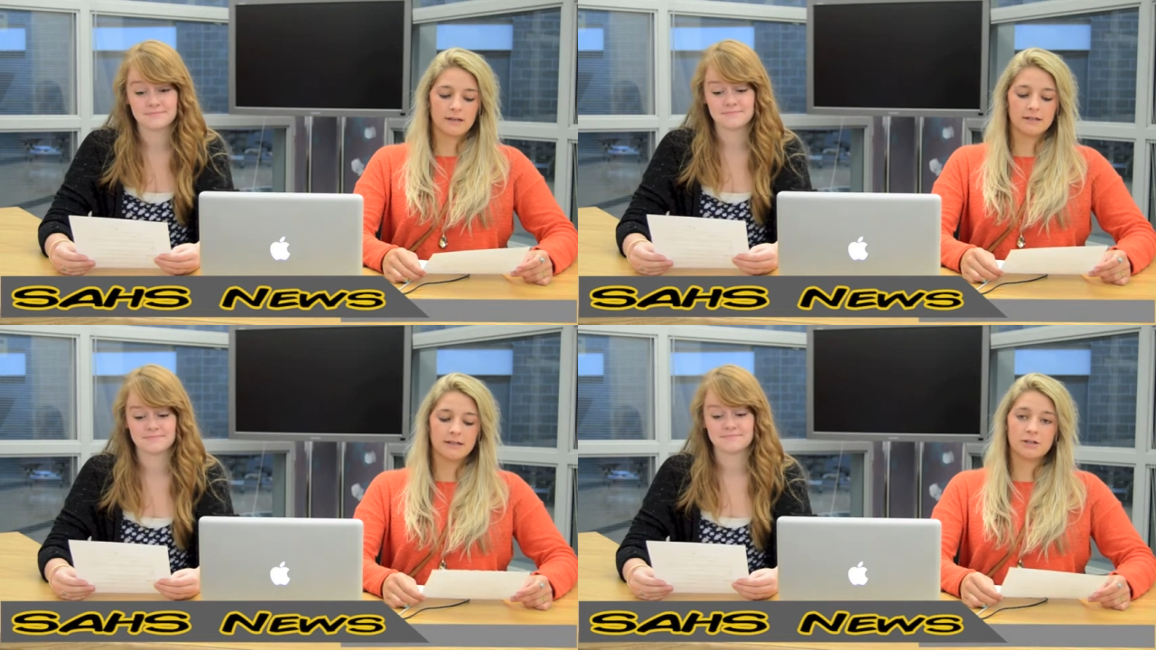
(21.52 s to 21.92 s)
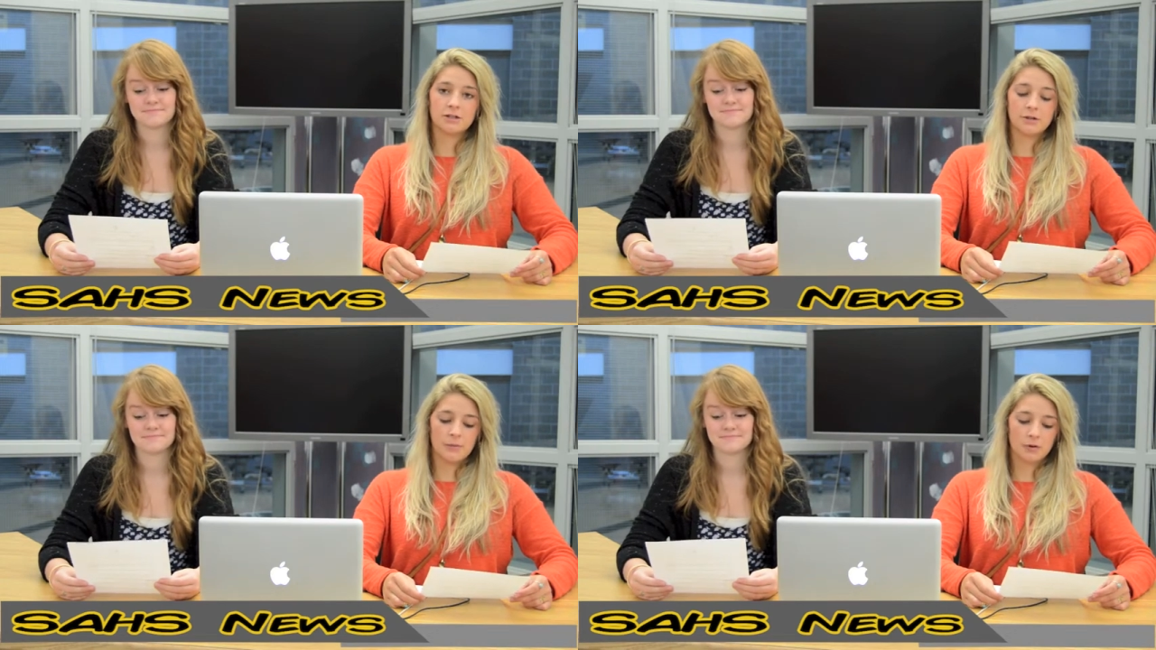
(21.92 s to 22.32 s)
Speaker 1: In
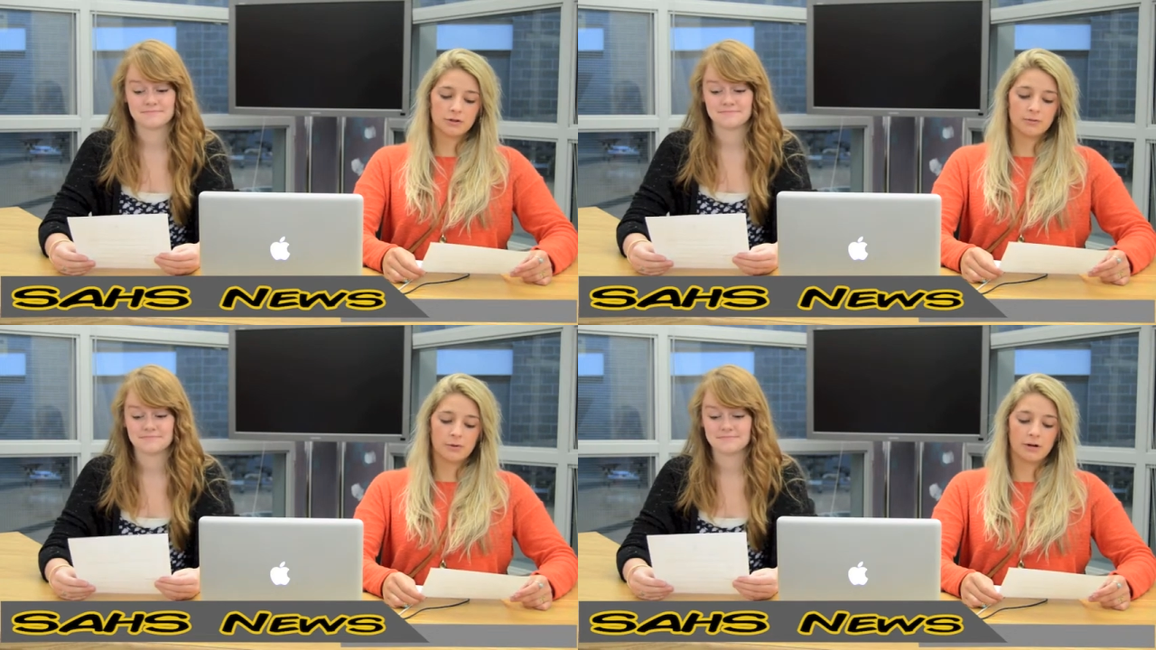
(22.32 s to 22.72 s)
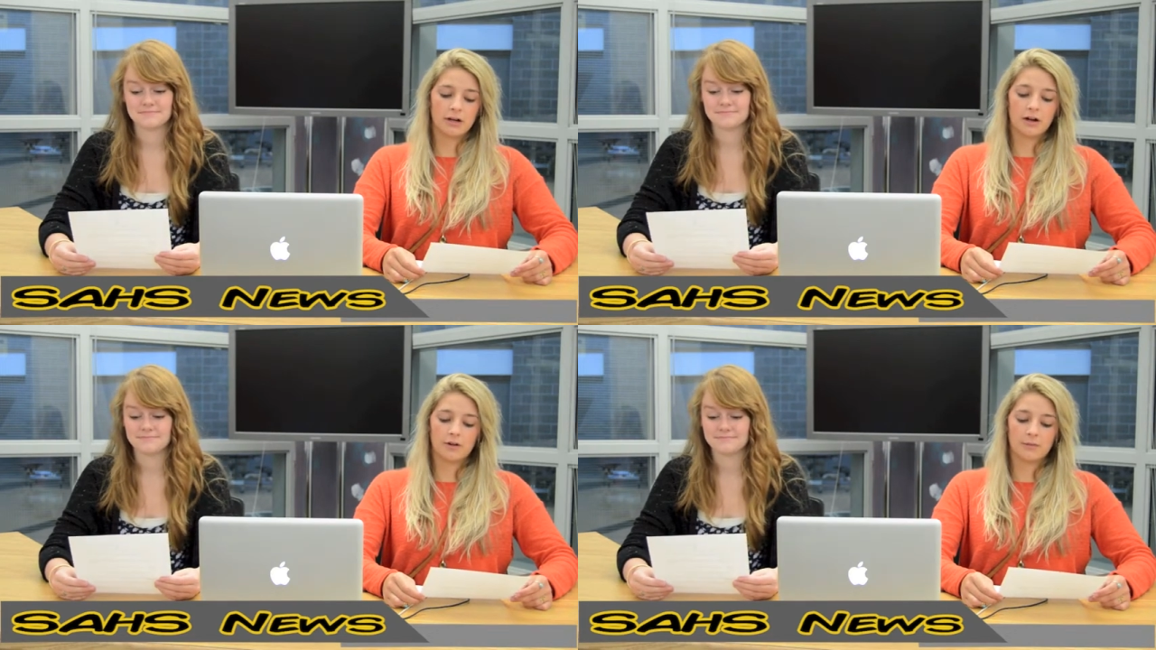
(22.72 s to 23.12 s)
addition to poster board
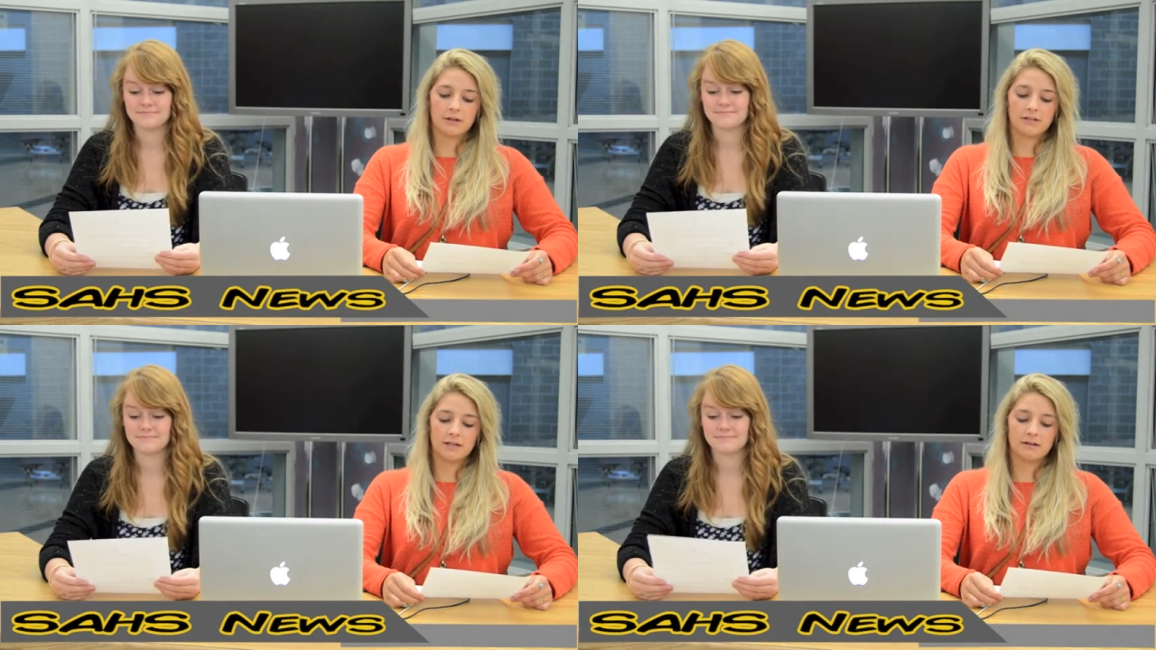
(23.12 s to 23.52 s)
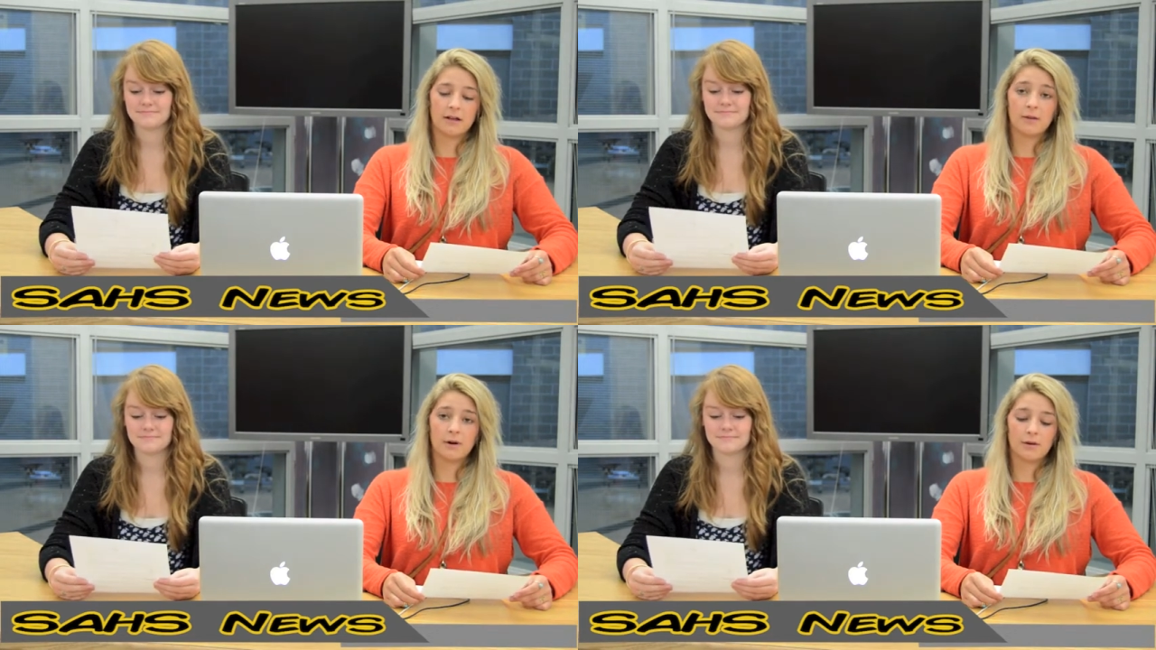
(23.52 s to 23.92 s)
and color printing, the
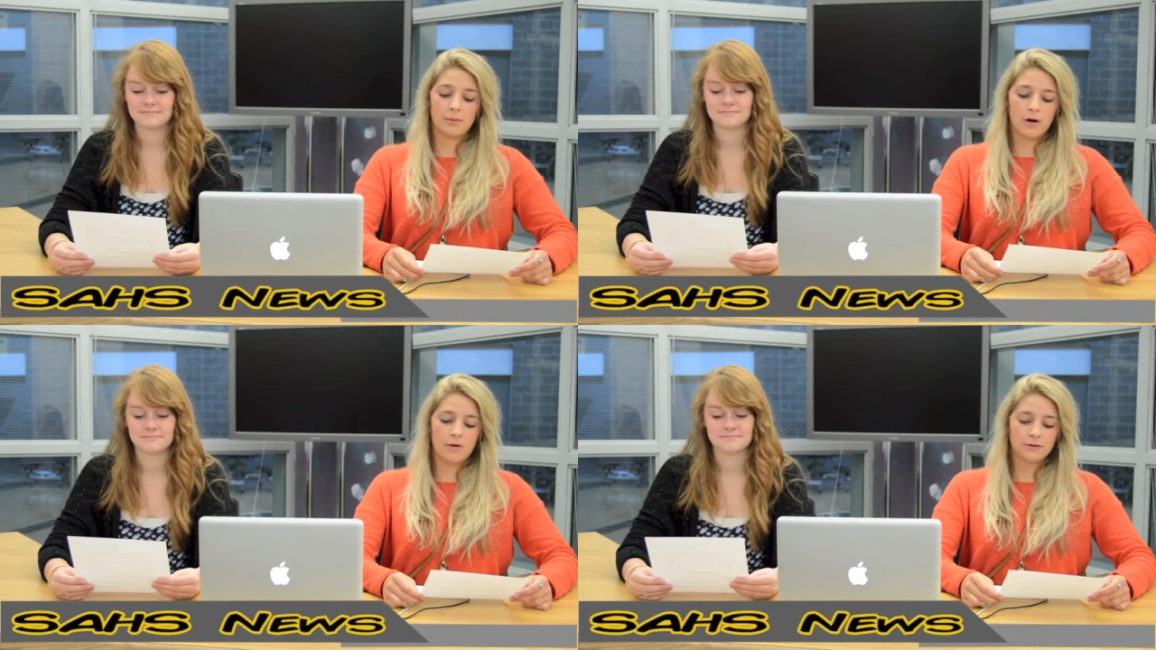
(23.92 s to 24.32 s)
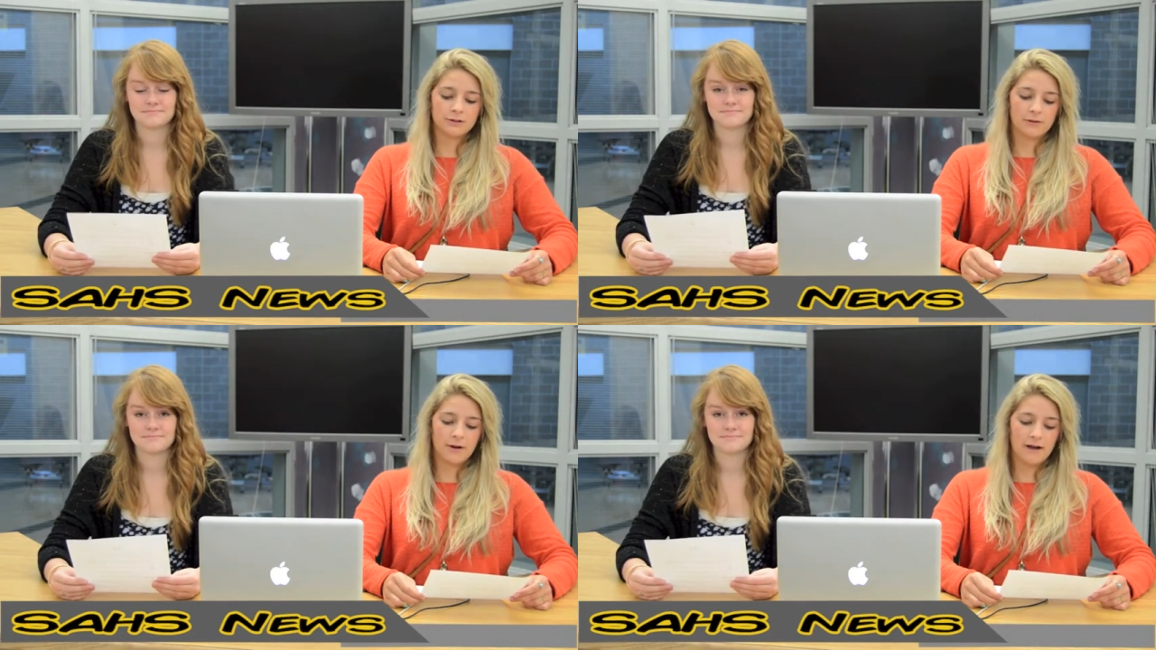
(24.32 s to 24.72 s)
library will
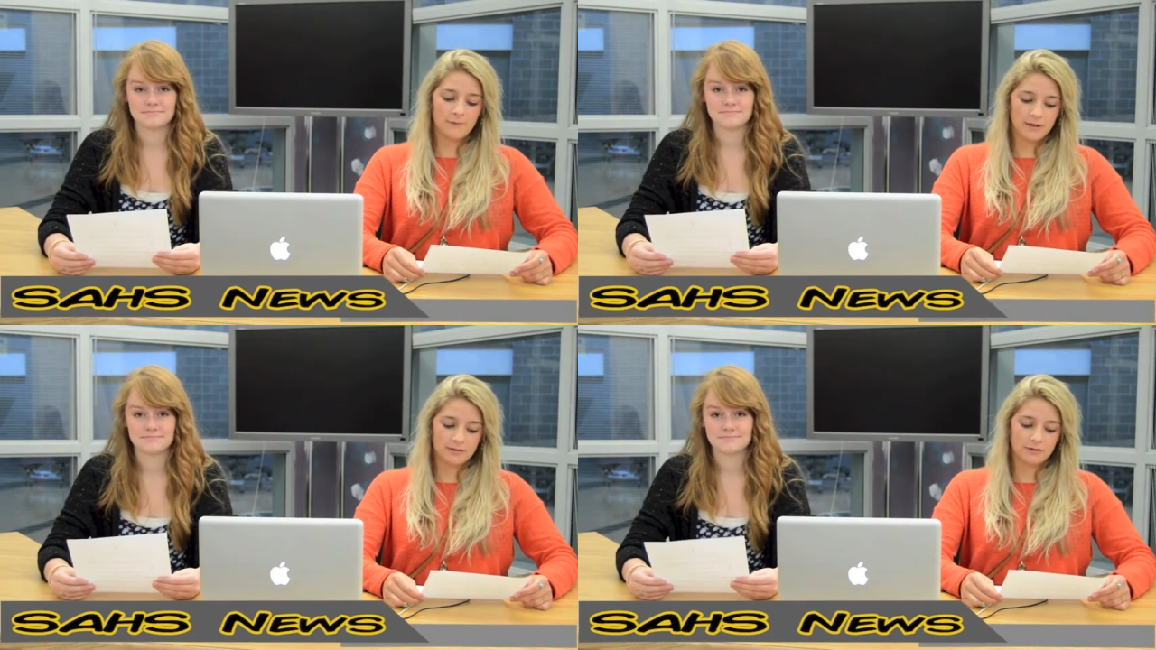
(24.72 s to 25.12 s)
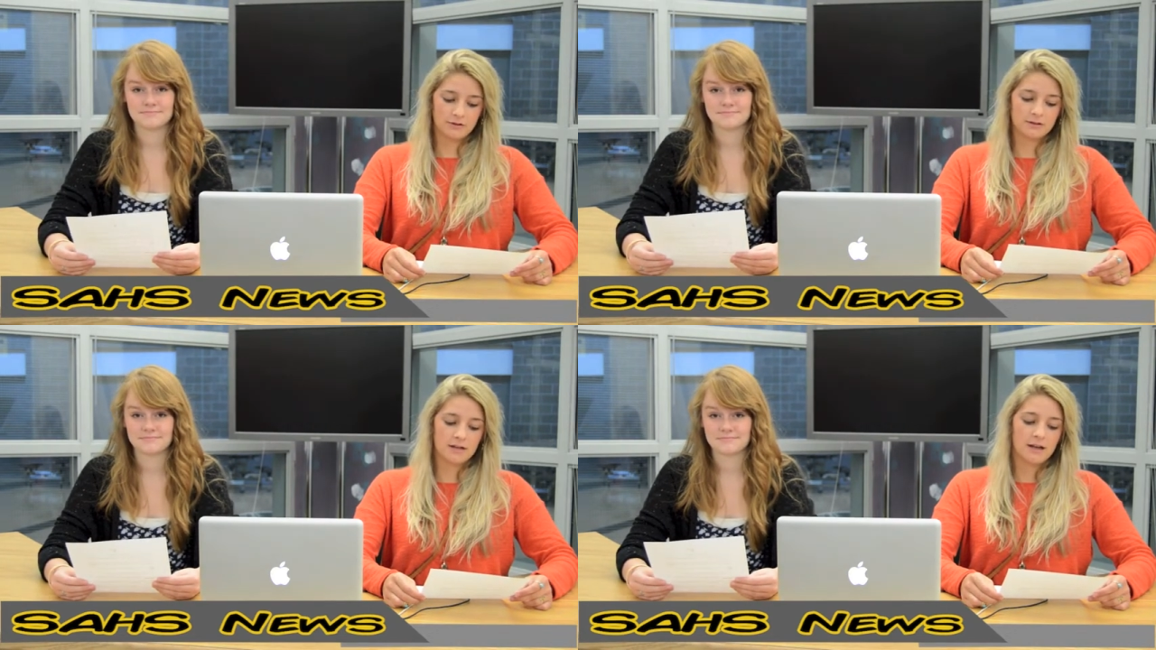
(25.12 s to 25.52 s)
also have
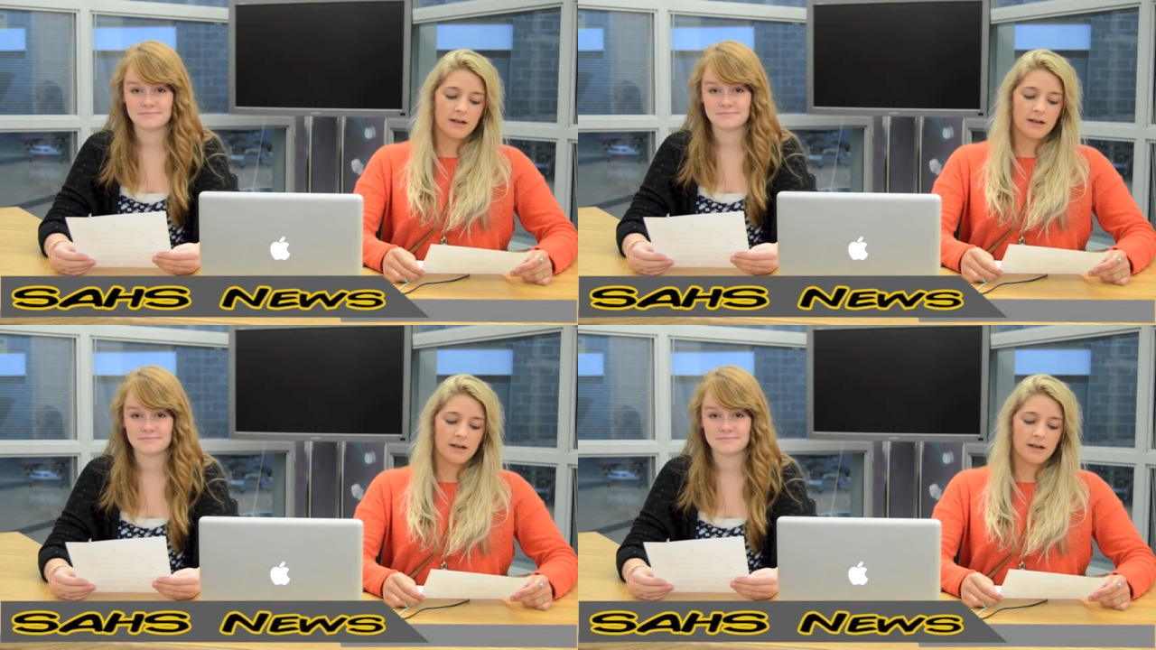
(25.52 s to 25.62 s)
pencils